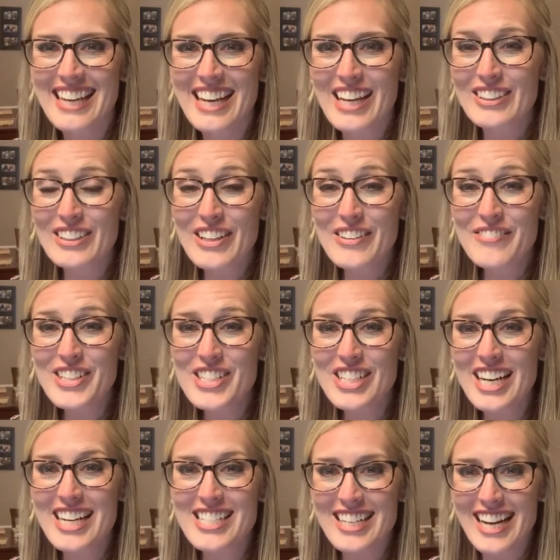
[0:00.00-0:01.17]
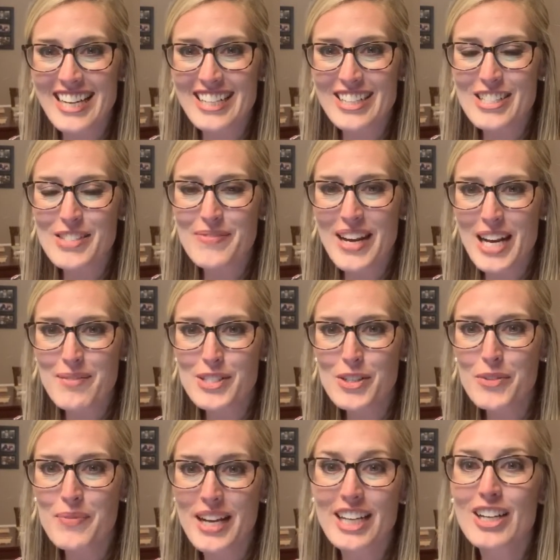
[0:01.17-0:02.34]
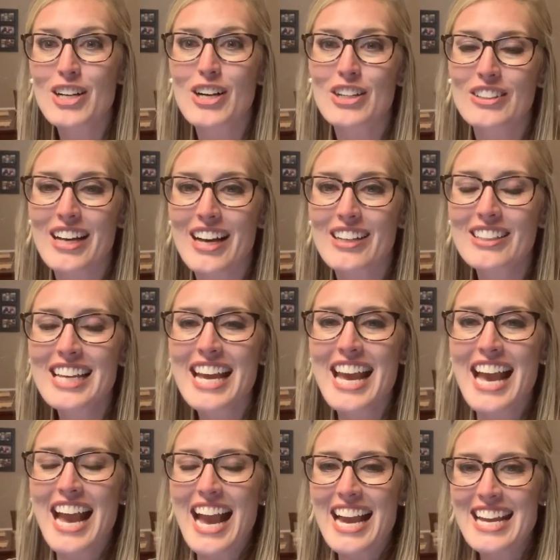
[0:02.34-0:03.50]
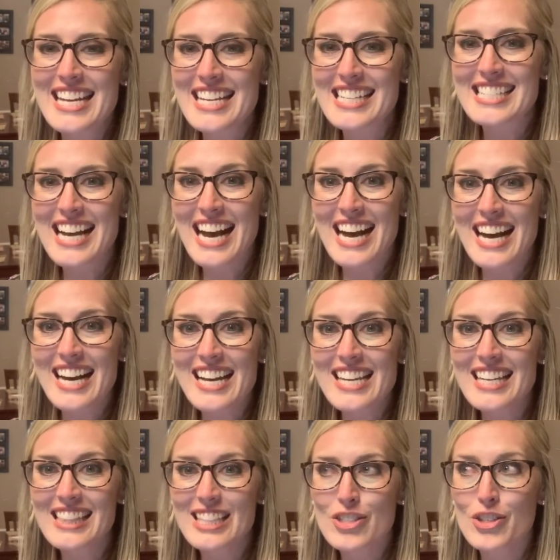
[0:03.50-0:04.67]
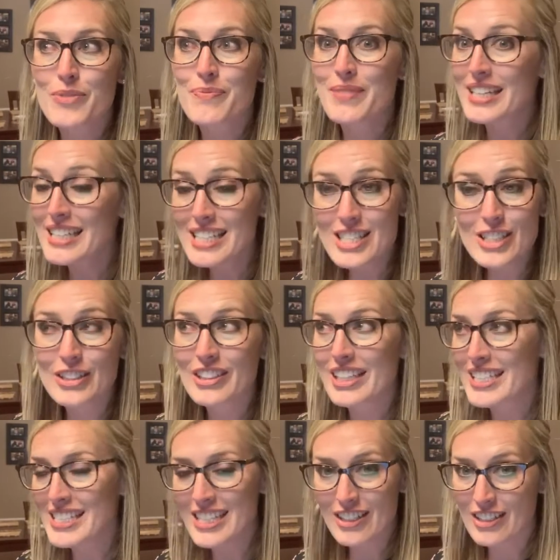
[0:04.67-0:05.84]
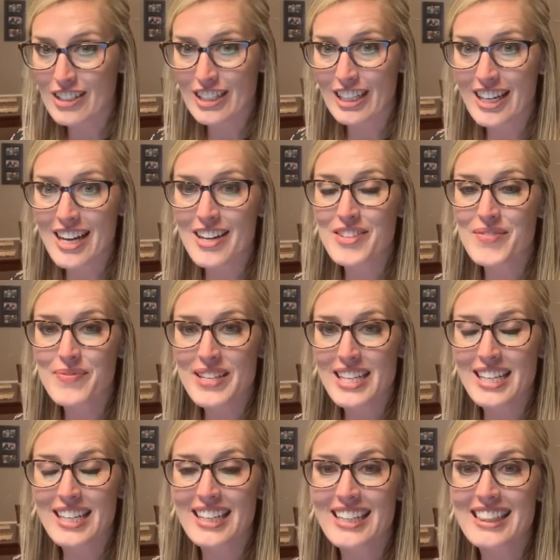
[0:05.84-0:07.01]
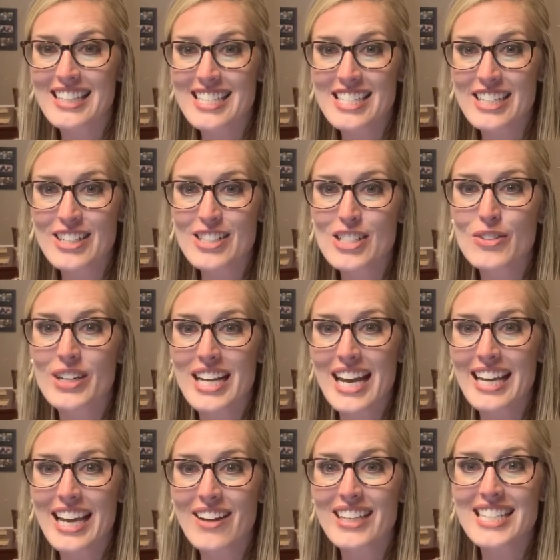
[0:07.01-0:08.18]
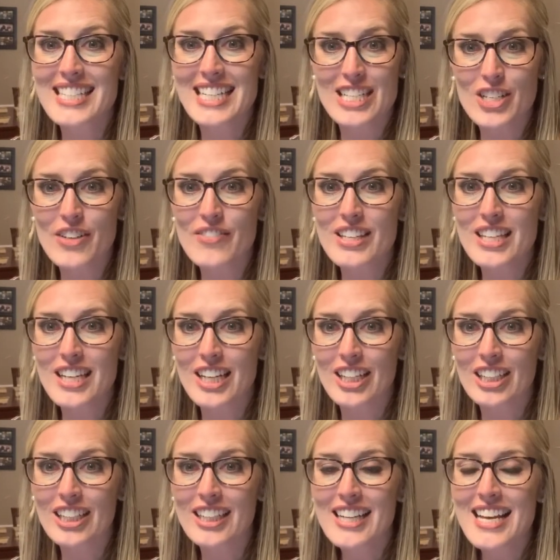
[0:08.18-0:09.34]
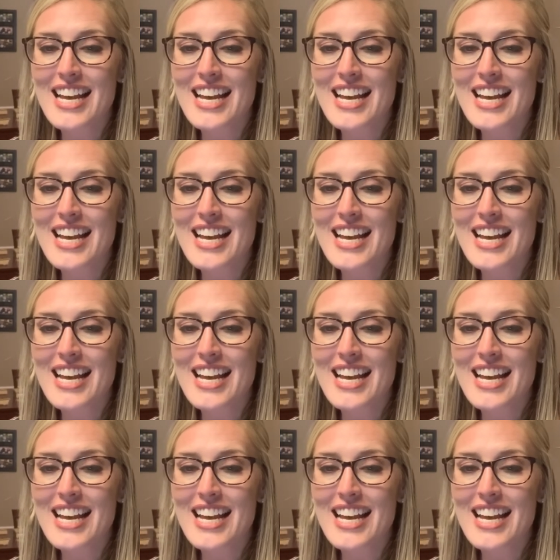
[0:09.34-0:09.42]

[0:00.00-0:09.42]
Hello, future educators. My name is Rebecca Carlisle, and I get the tremendous, crazy honor of being this year's Gwinnett County Teacher of the Year.